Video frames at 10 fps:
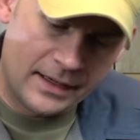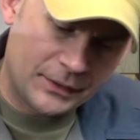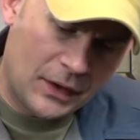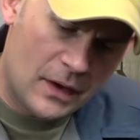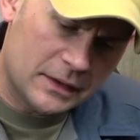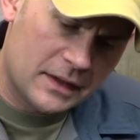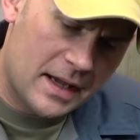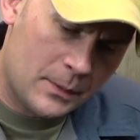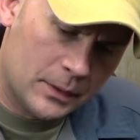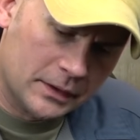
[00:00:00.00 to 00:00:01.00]
And I'll talk to
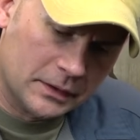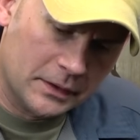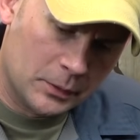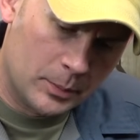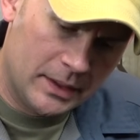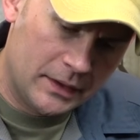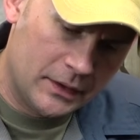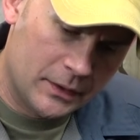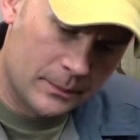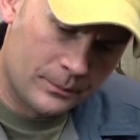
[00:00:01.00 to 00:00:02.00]
that one a little bit
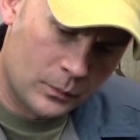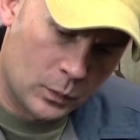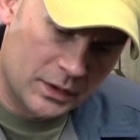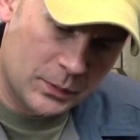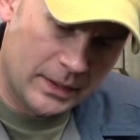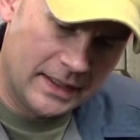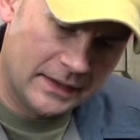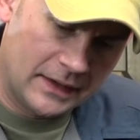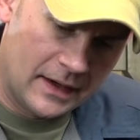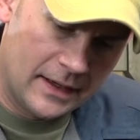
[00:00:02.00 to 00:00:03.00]
here once we
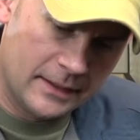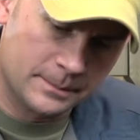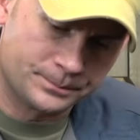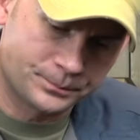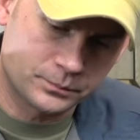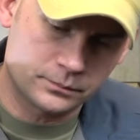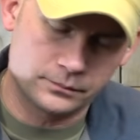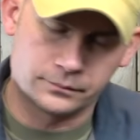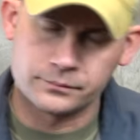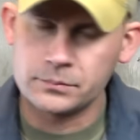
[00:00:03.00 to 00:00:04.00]
get time.
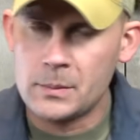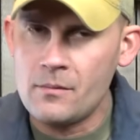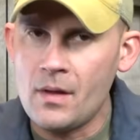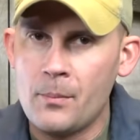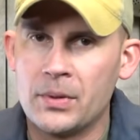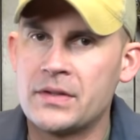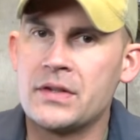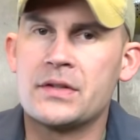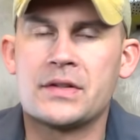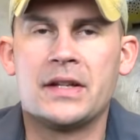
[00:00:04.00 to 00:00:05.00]
But
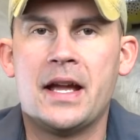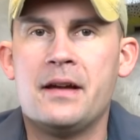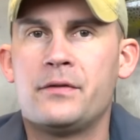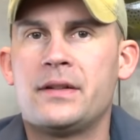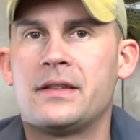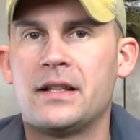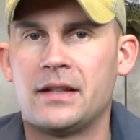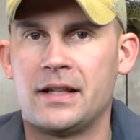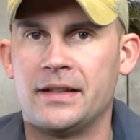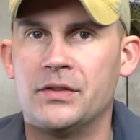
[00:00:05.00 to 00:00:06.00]
seriously,
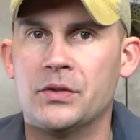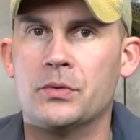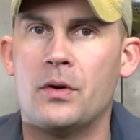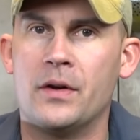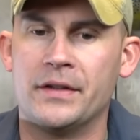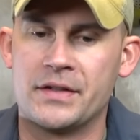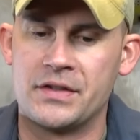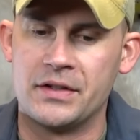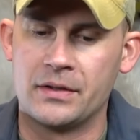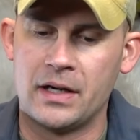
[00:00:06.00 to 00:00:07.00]
everything that I do on this
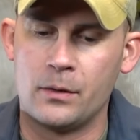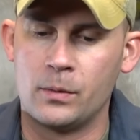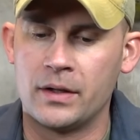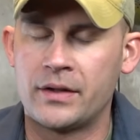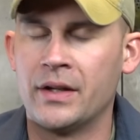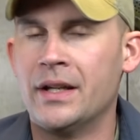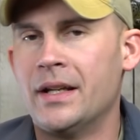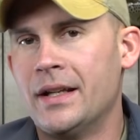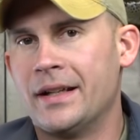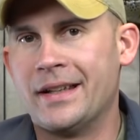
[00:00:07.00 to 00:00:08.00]
deer hair work
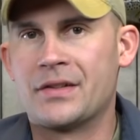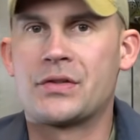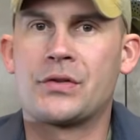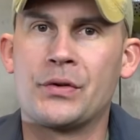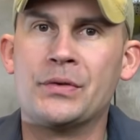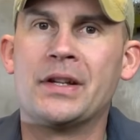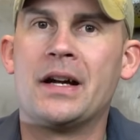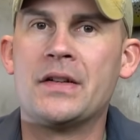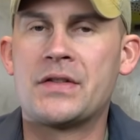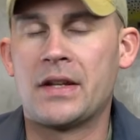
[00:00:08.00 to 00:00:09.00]
gets
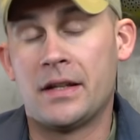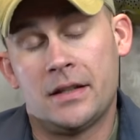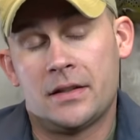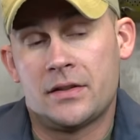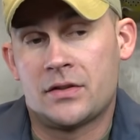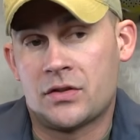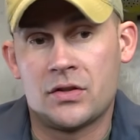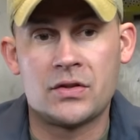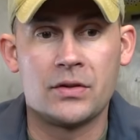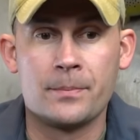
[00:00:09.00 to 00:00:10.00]
scrutinized, and it's
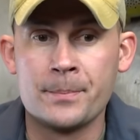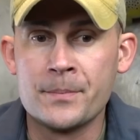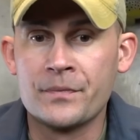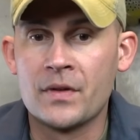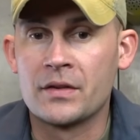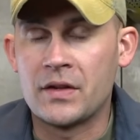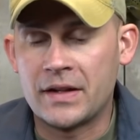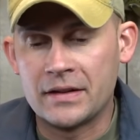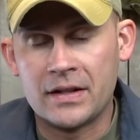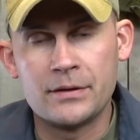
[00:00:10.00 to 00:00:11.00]
just to
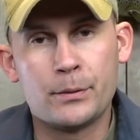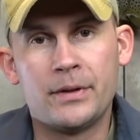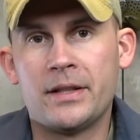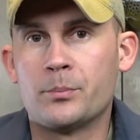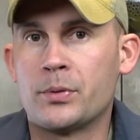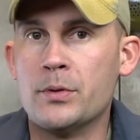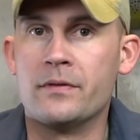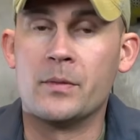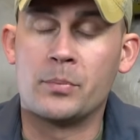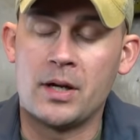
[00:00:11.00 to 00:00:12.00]
continually
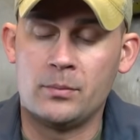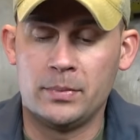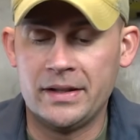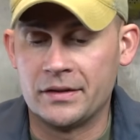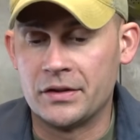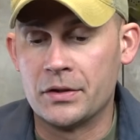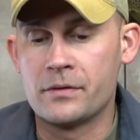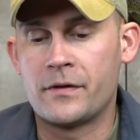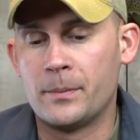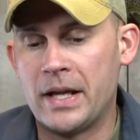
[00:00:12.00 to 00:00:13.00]
improve. And probably a
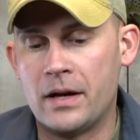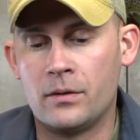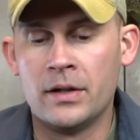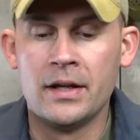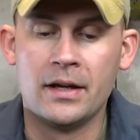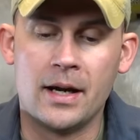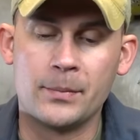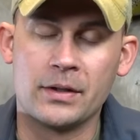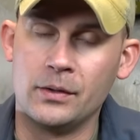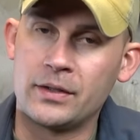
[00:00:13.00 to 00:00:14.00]
year from now, I'm
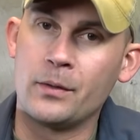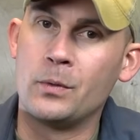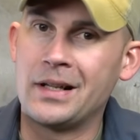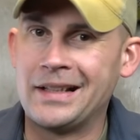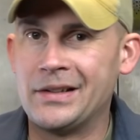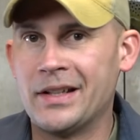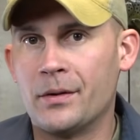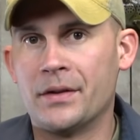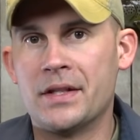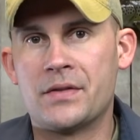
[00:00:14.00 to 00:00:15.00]
gonna look at what I did
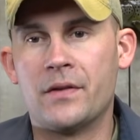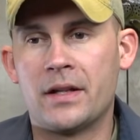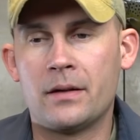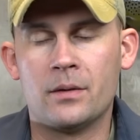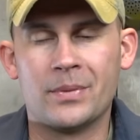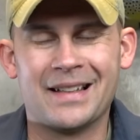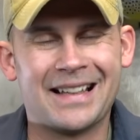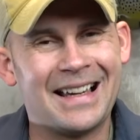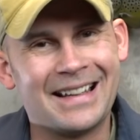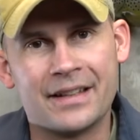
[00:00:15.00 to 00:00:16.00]
on this video and be
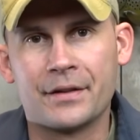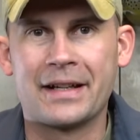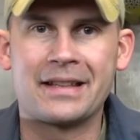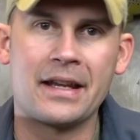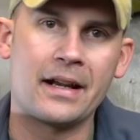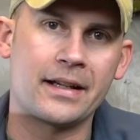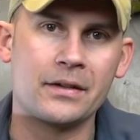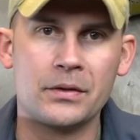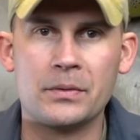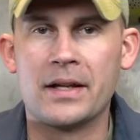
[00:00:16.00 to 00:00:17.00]
like, I didn't like that, I
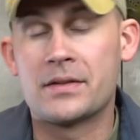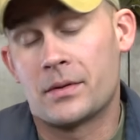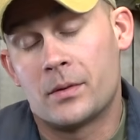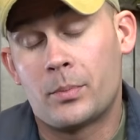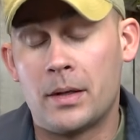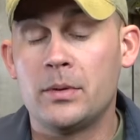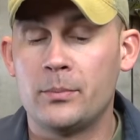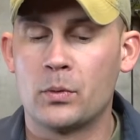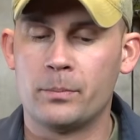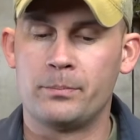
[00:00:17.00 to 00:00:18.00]
can do that. So there'll probably
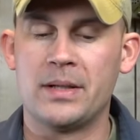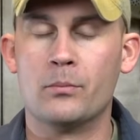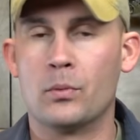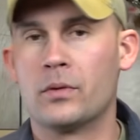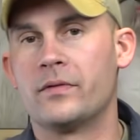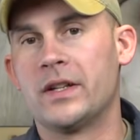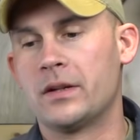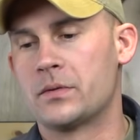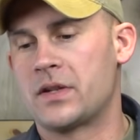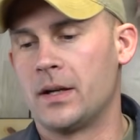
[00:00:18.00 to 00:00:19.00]
be more
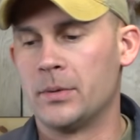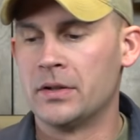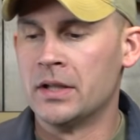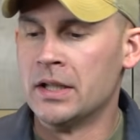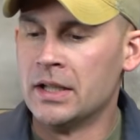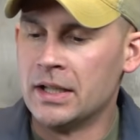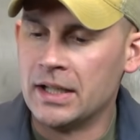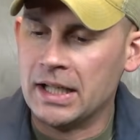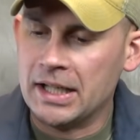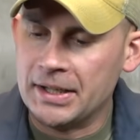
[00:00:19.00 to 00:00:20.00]
videos coming
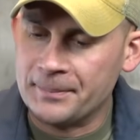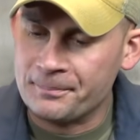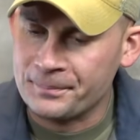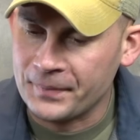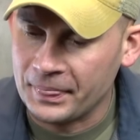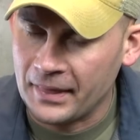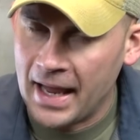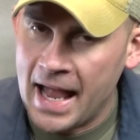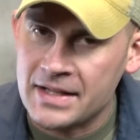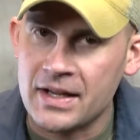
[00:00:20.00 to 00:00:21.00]

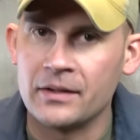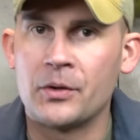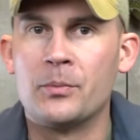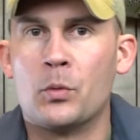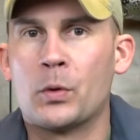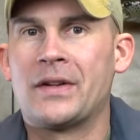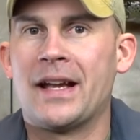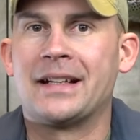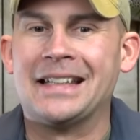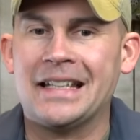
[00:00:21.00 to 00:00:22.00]
as I learn more
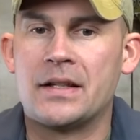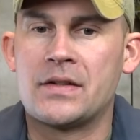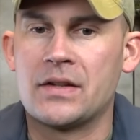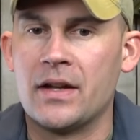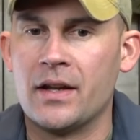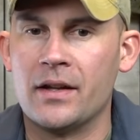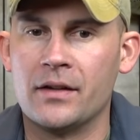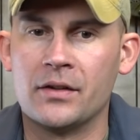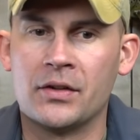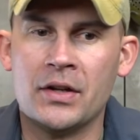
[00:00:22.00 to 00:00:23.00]
techniques
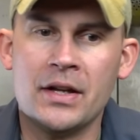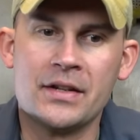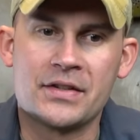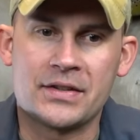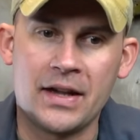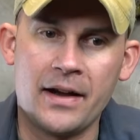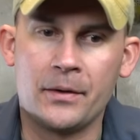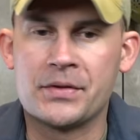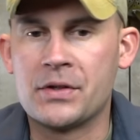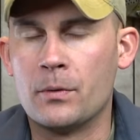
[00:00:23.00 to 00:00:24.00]
and
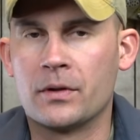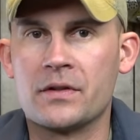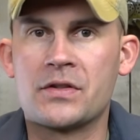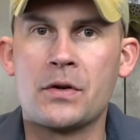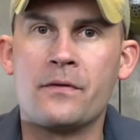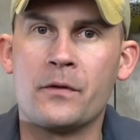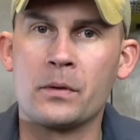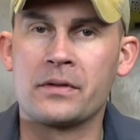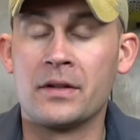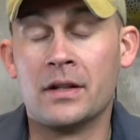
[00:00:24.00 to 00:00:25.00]
styles, so on and so
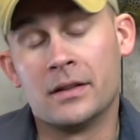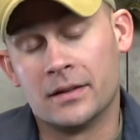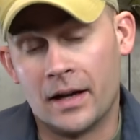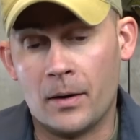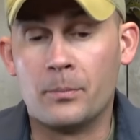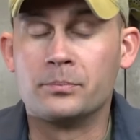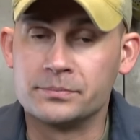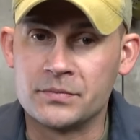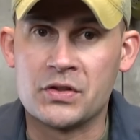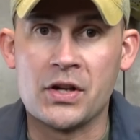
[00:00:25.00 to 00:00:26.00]
forth. I'll
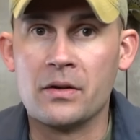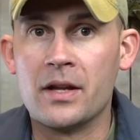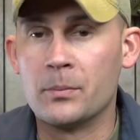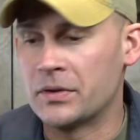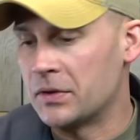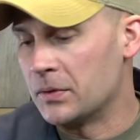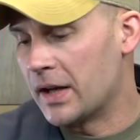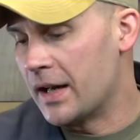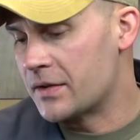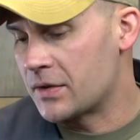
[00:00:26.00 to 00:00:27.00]
share them with you
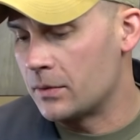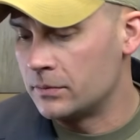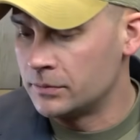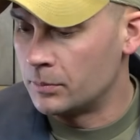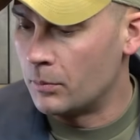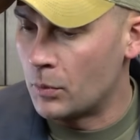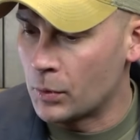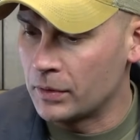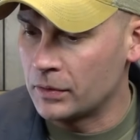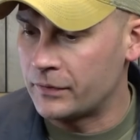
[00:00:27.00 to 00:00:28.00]
guys, so
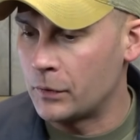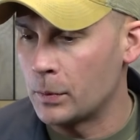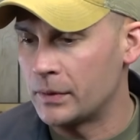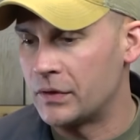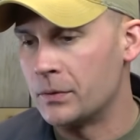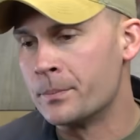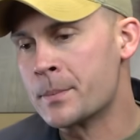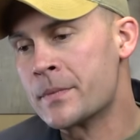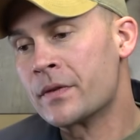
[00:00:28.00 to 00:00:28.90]
more to look forward to.